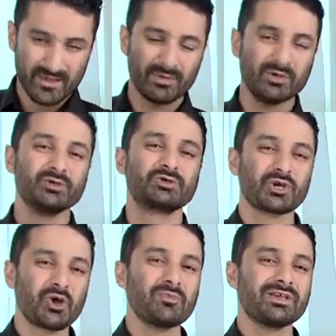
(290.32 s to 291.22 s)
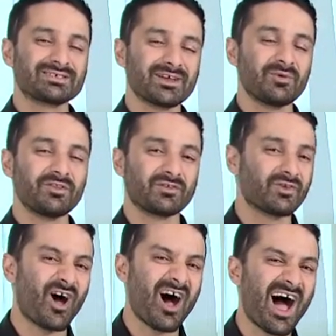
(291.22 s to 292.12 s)
But you show me someone that's
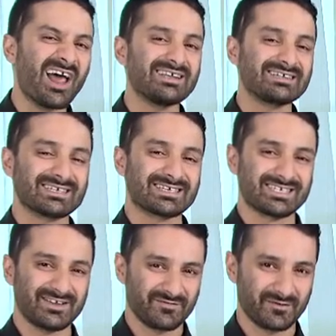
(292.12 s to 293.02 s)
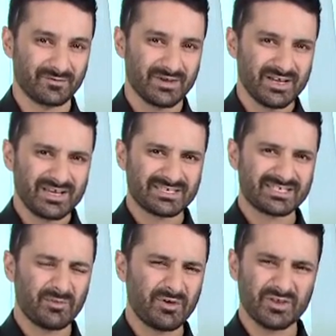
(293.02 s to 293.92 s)
highly successful,
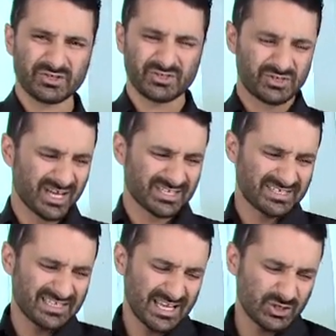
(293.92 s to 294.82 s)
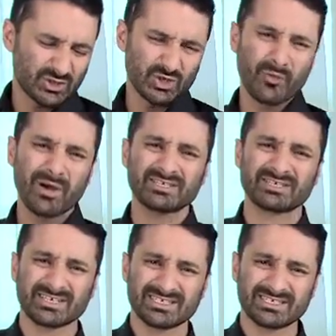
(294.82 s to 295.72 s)
someone that's just seeing so much
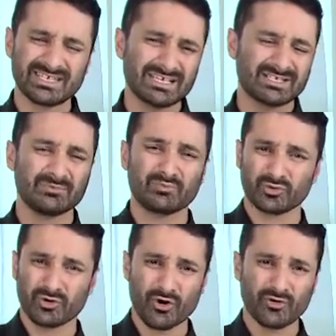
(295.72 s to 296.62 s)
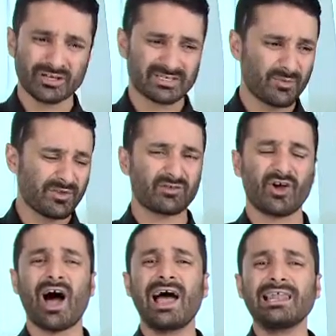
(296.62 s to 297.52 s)
success and progress, someone that's
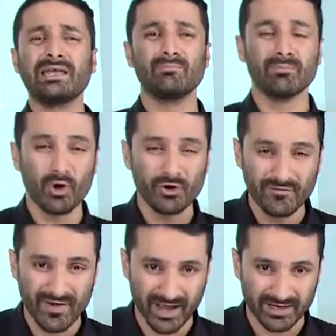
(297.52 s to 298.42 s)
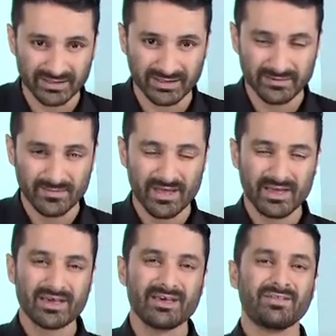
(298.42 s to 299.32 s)
highly motivated,
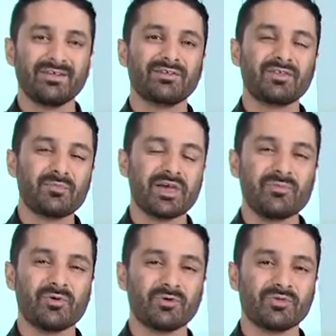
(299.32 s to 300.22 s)
These are the people